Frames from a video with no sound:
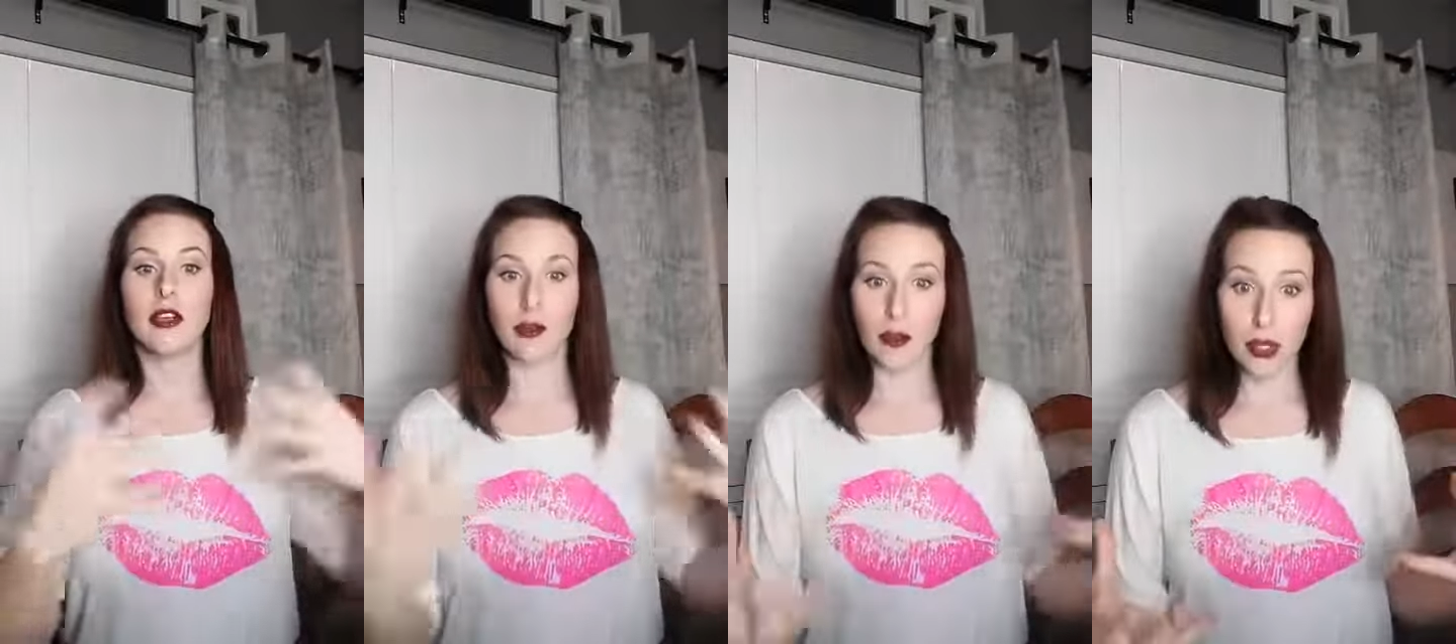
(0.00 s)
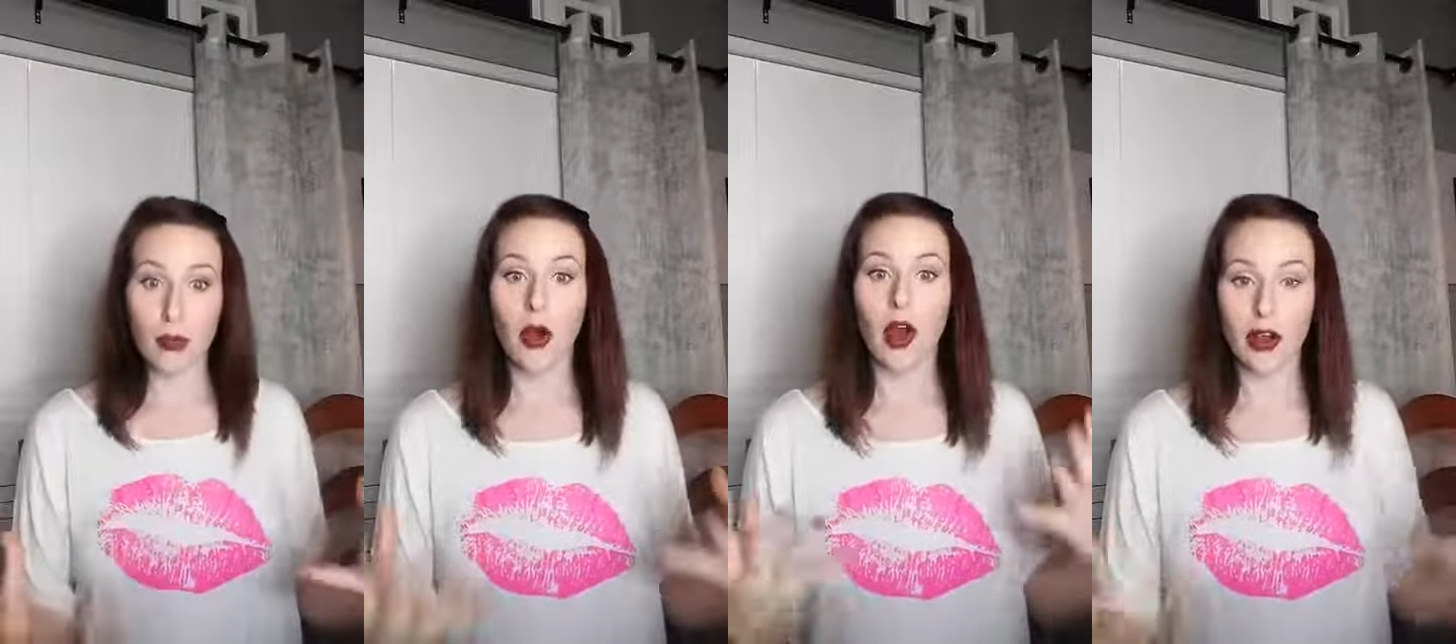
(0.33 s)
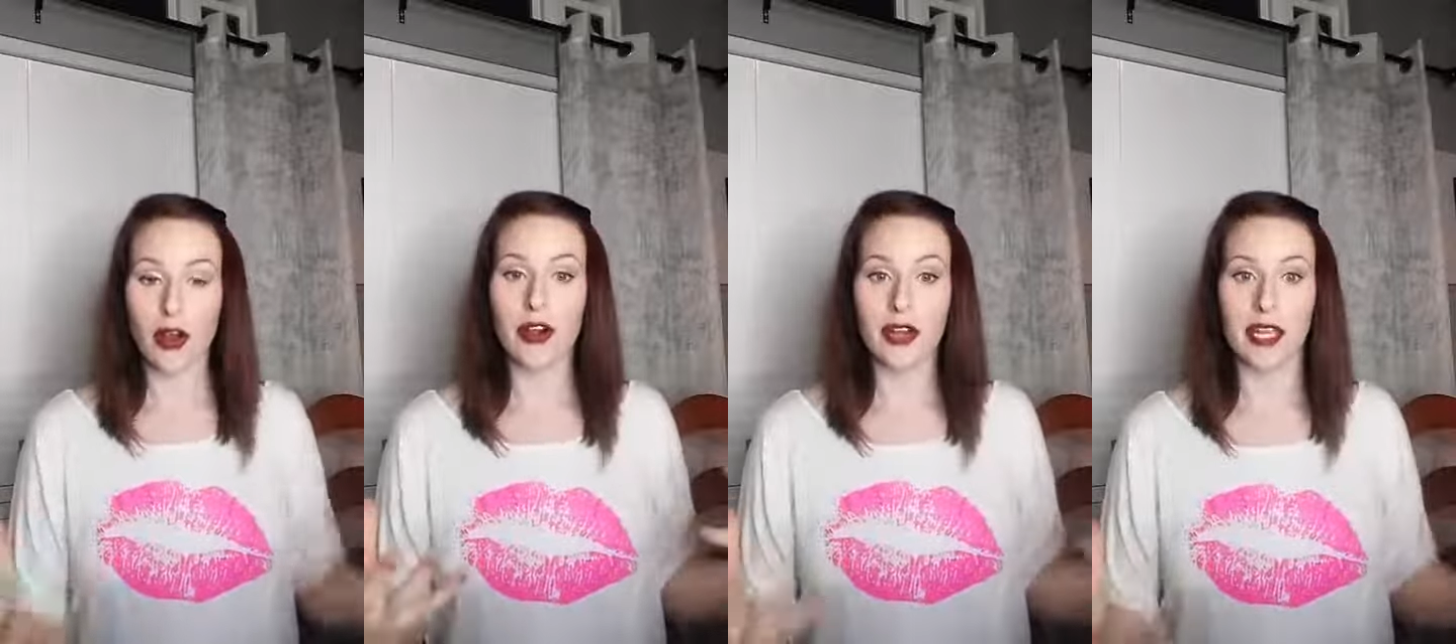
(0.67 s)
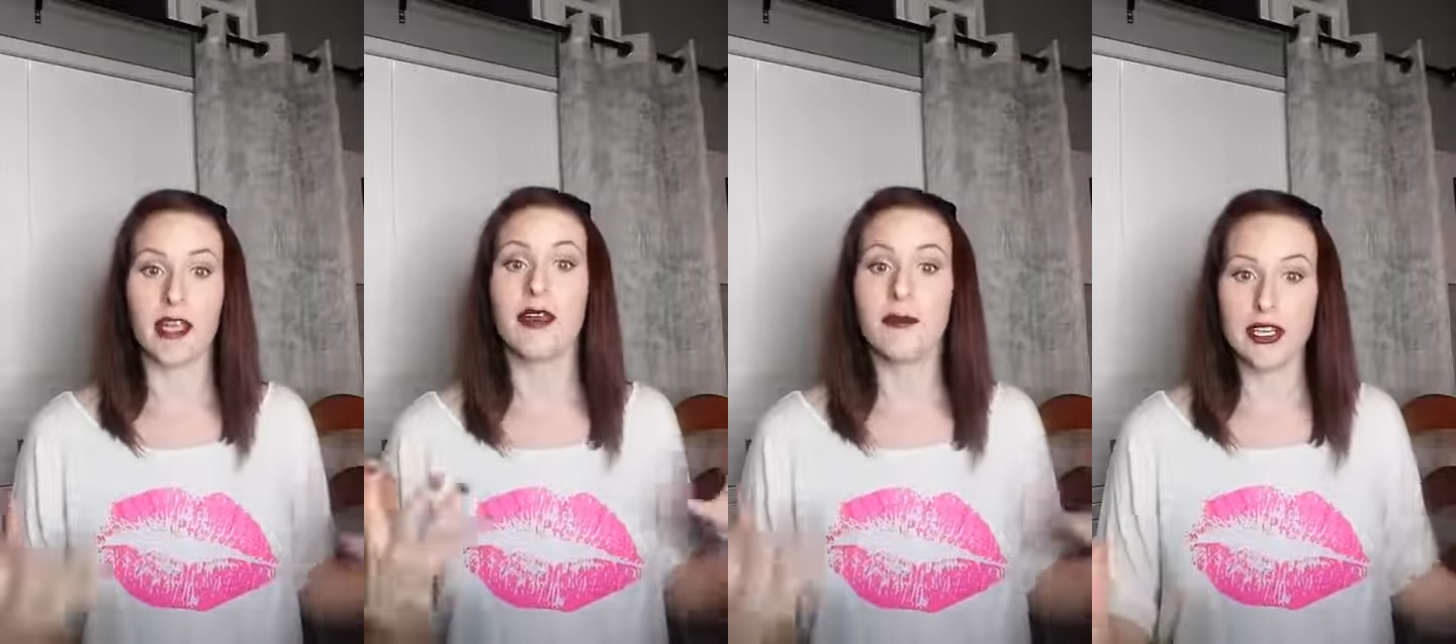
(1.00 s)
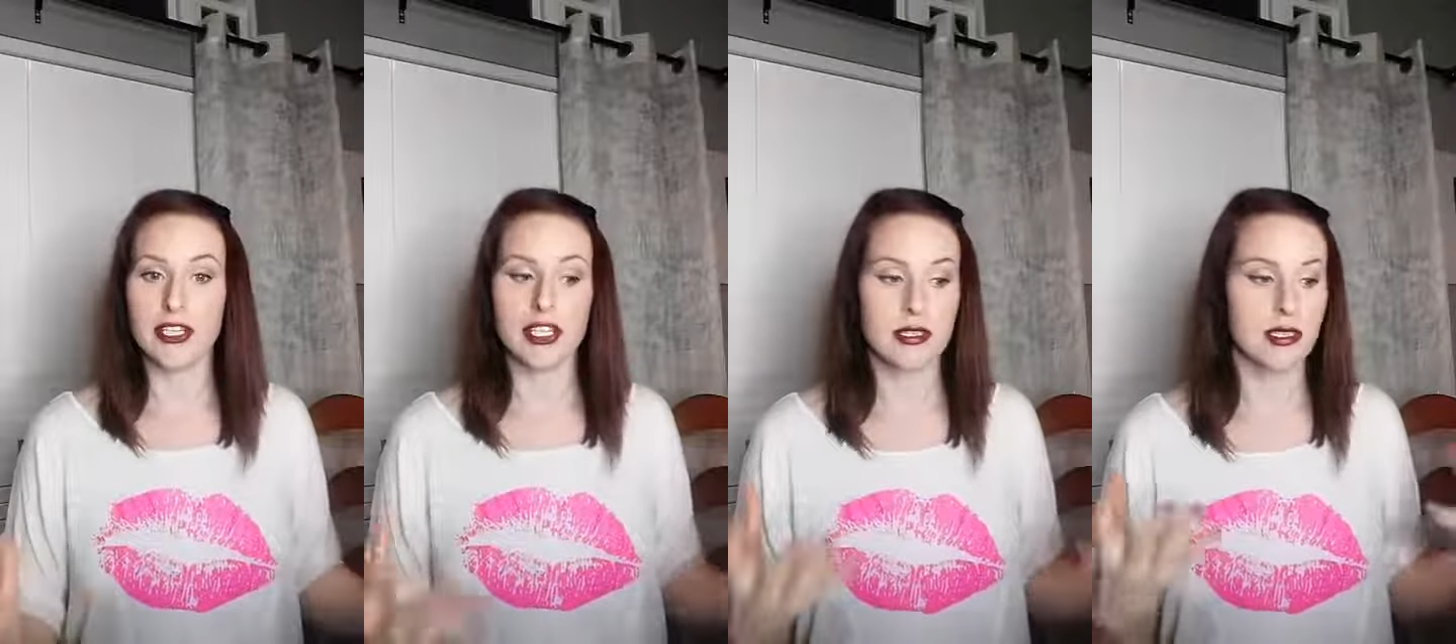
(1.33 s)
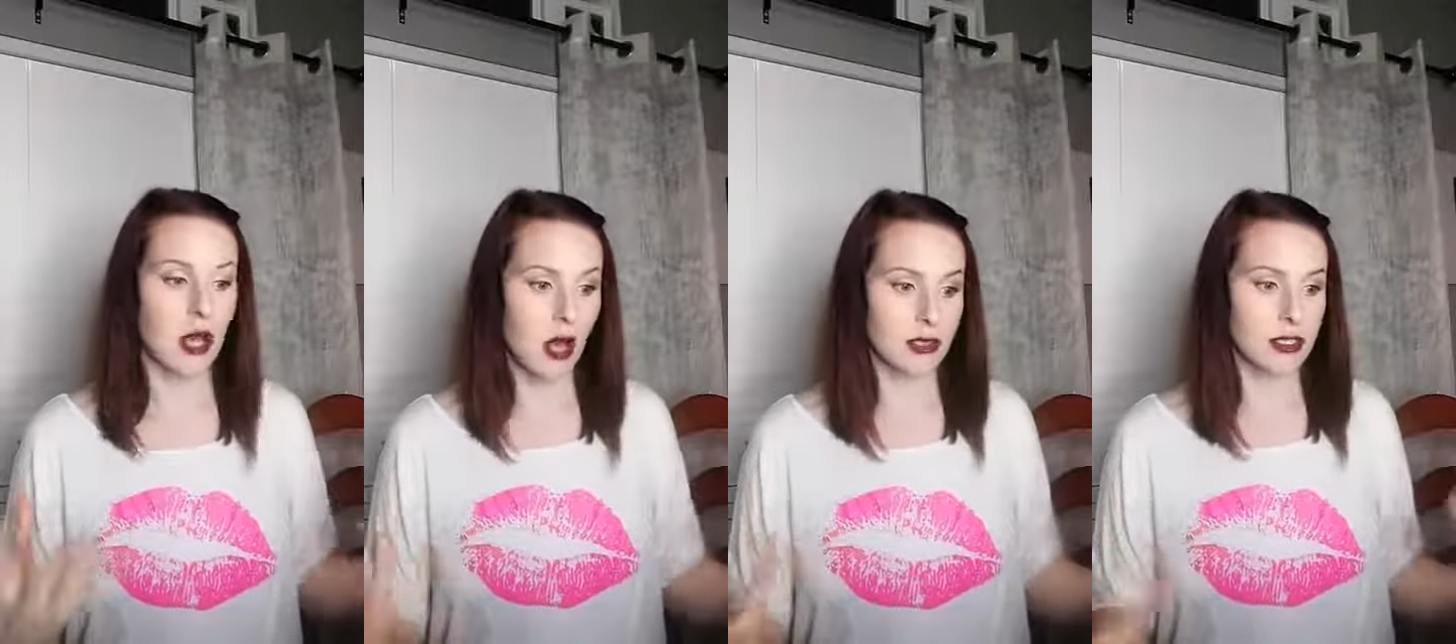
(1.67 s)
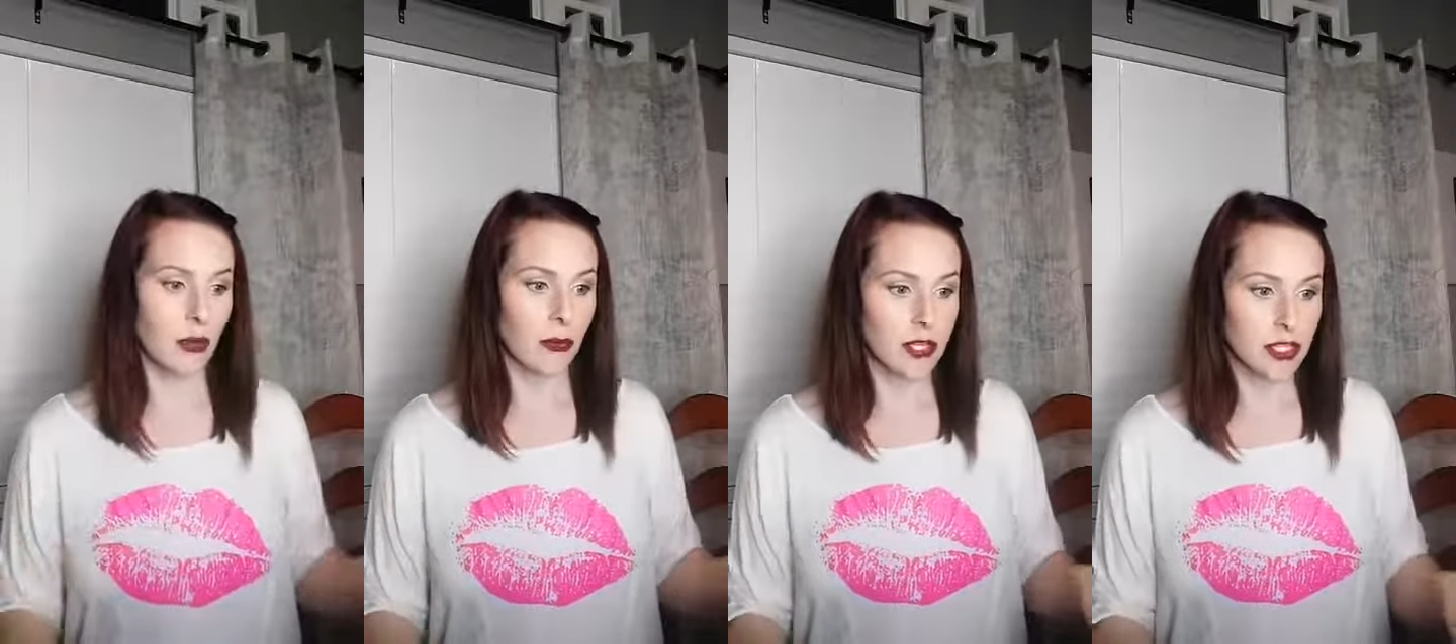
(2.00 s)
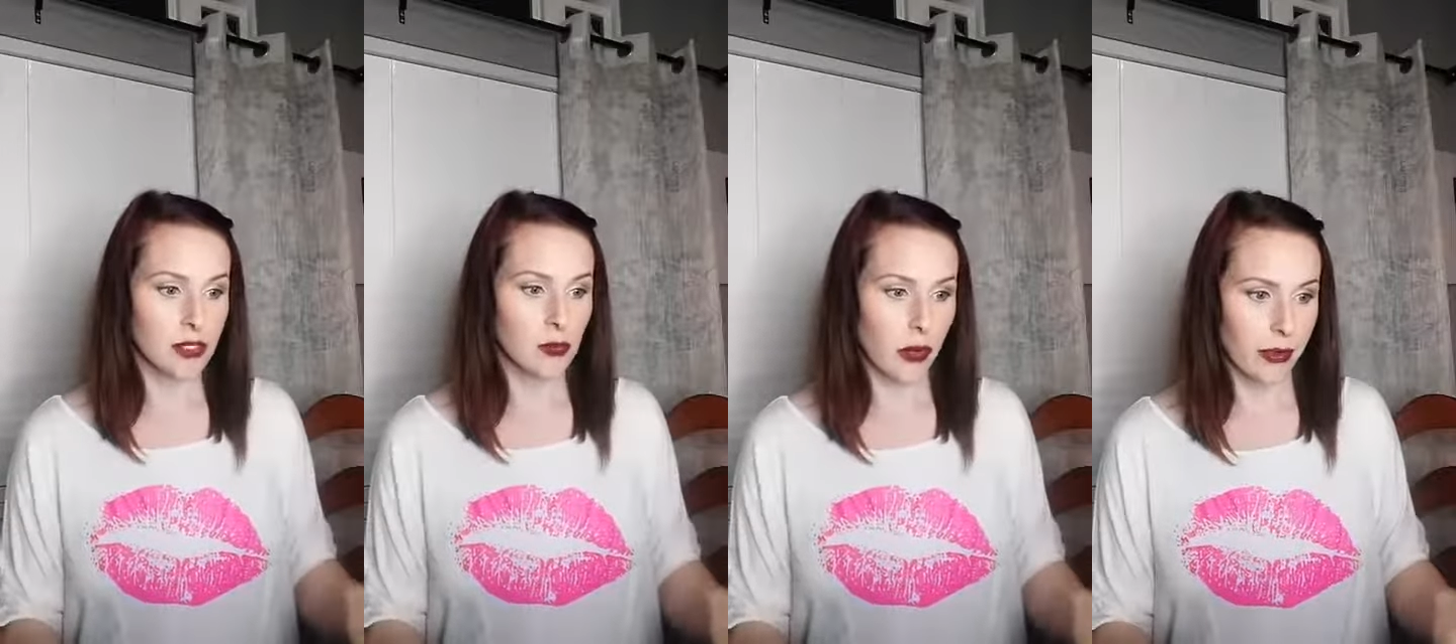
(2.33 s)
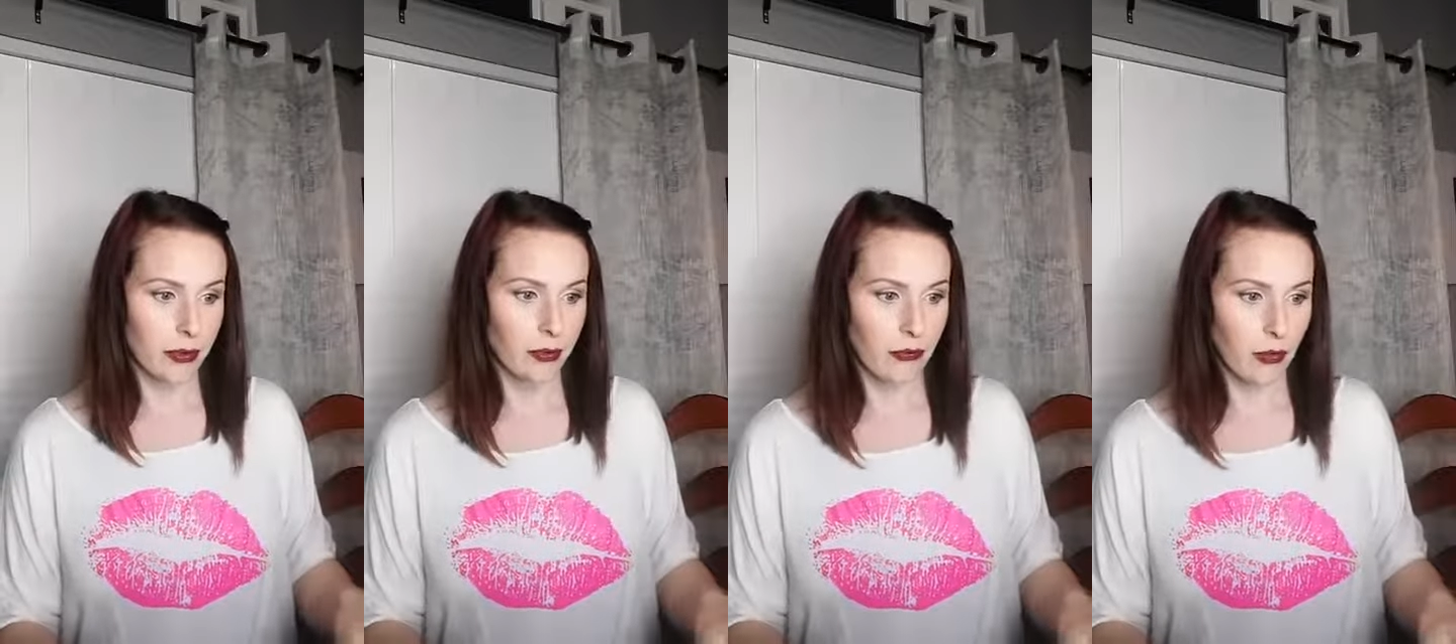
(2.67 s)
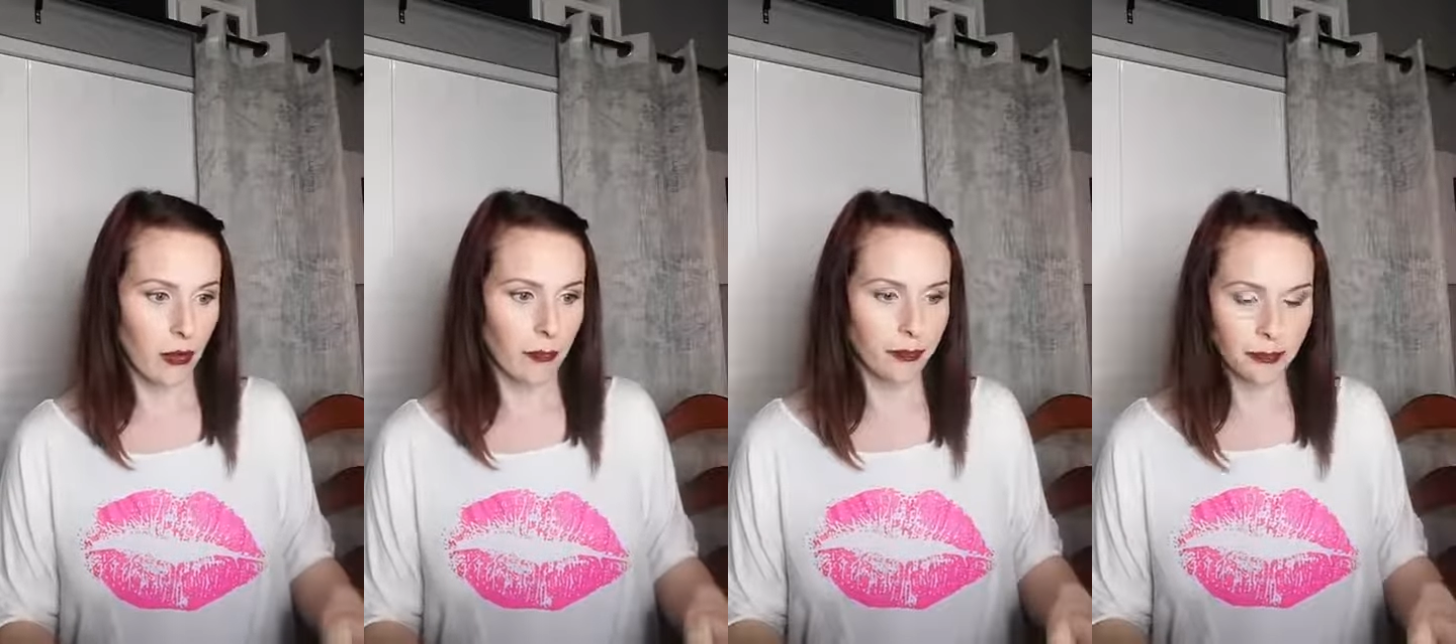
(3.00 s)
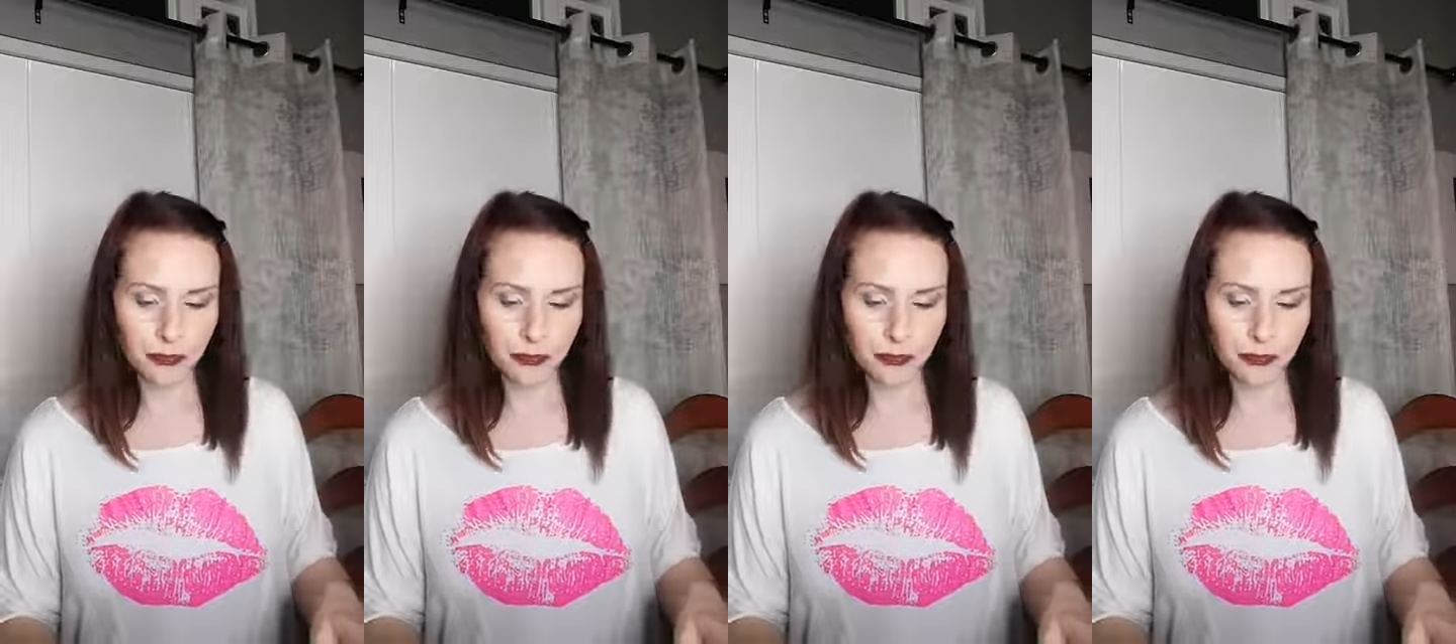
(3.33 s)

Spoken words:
you are earning commissions also, which is wonderful.